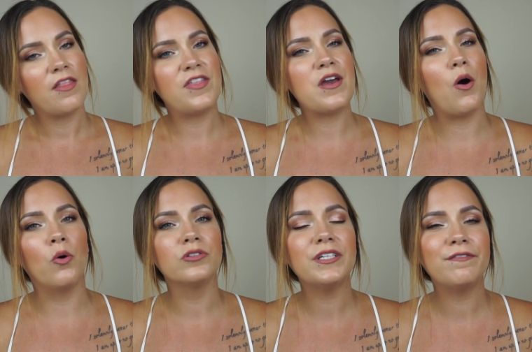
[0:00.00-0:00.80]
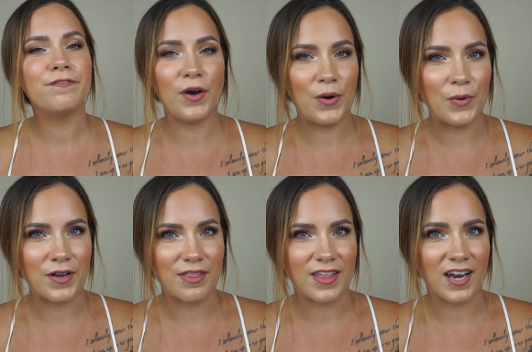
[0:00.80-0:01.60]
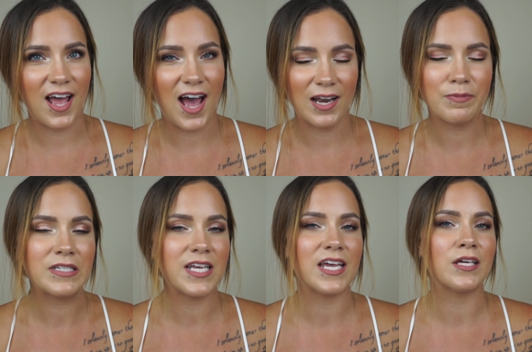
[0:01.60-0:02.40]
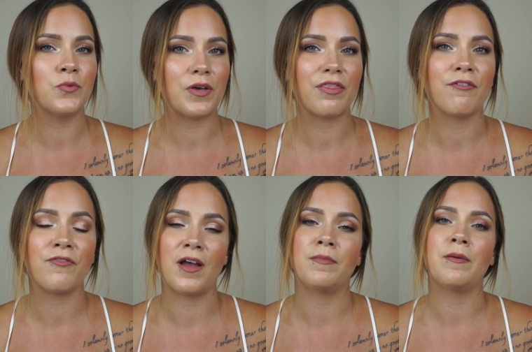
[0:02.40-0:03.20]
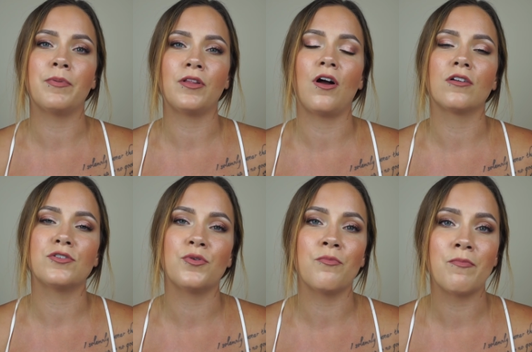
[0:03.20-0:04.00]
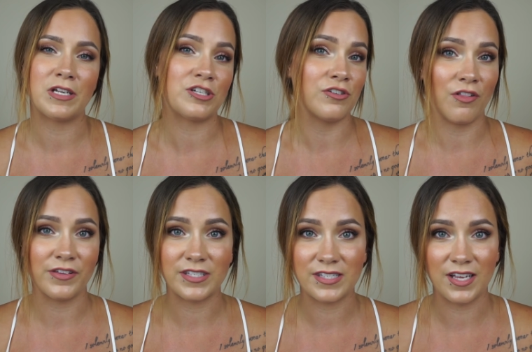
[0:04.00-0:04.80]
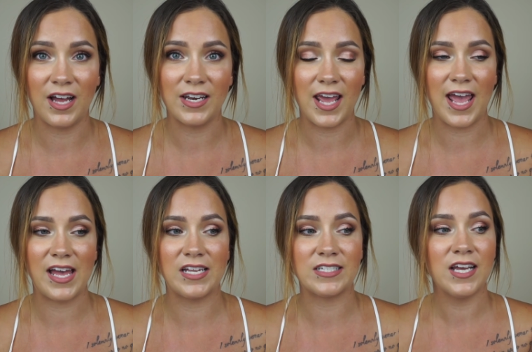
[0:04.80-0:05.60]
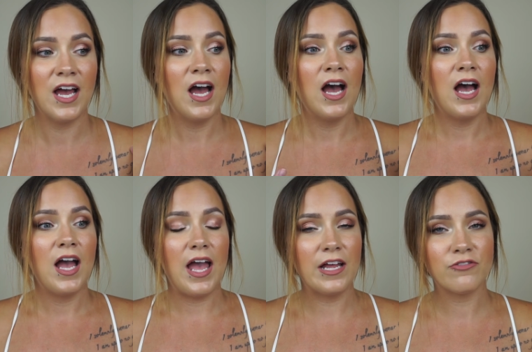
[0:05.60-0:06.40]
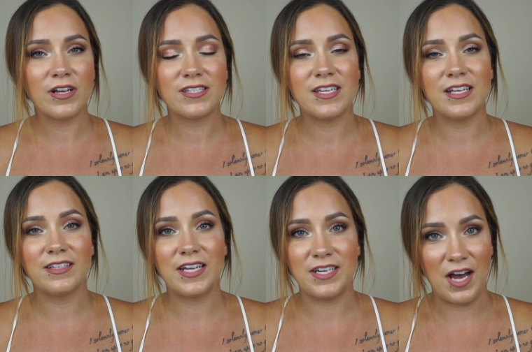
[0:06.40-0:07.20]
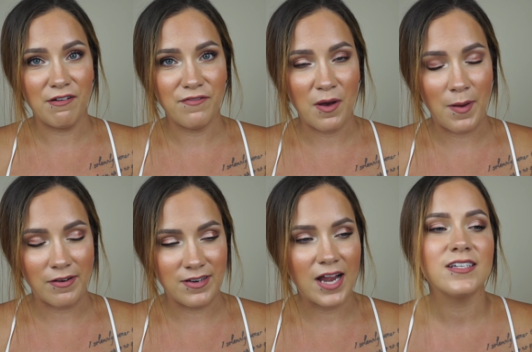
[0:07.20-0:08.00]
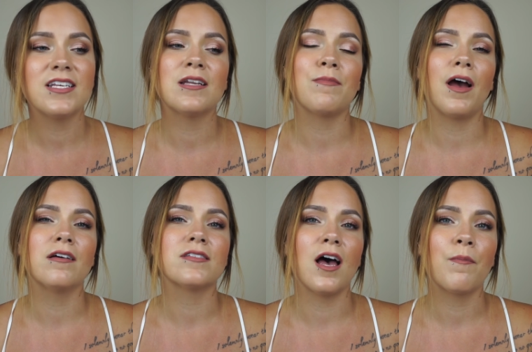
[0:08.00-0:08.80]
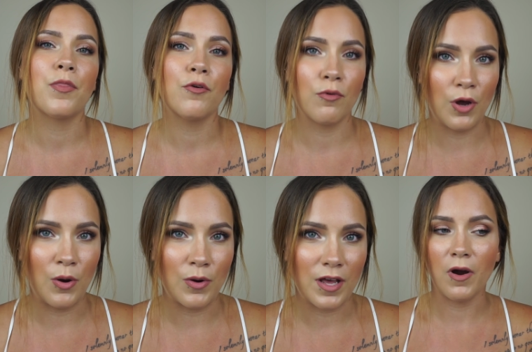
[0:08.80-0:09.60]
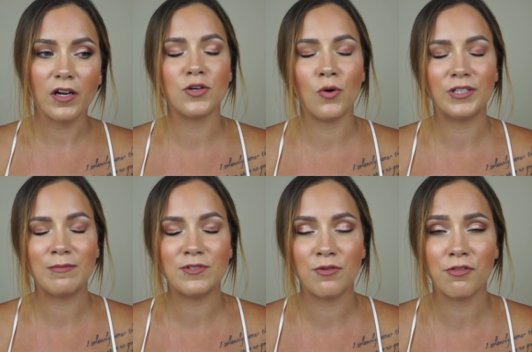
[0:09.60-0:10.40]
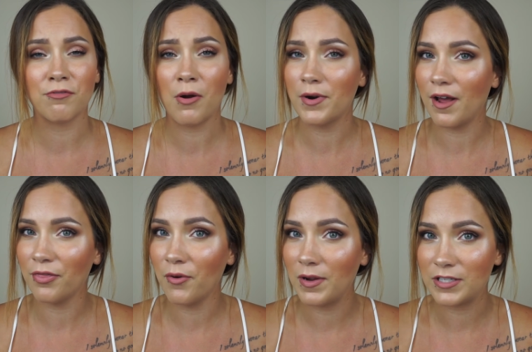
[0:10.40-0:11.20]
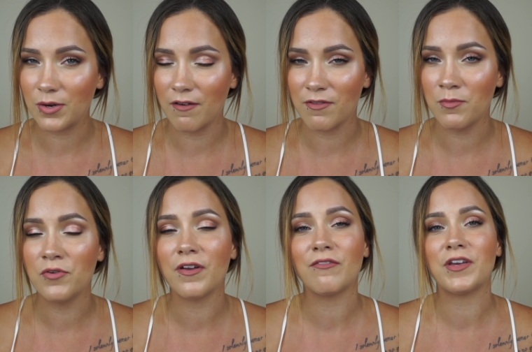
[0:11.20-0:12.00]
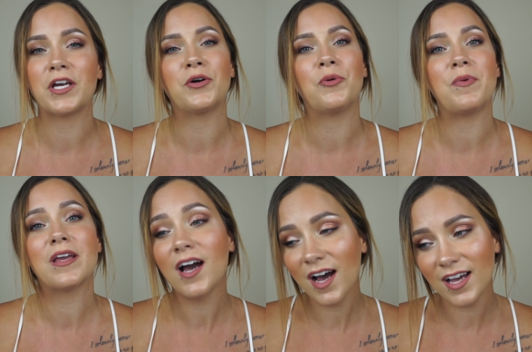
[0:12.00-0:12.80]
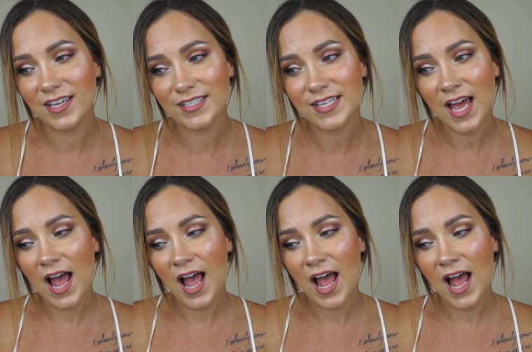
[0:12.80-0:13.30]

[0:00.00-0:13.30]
The only phone that had been taken with the family belonged to Mitchell, the son, and Interestingly enough, about 19 miles up the road, Mark told him to throw it out the window of the moving vehicle because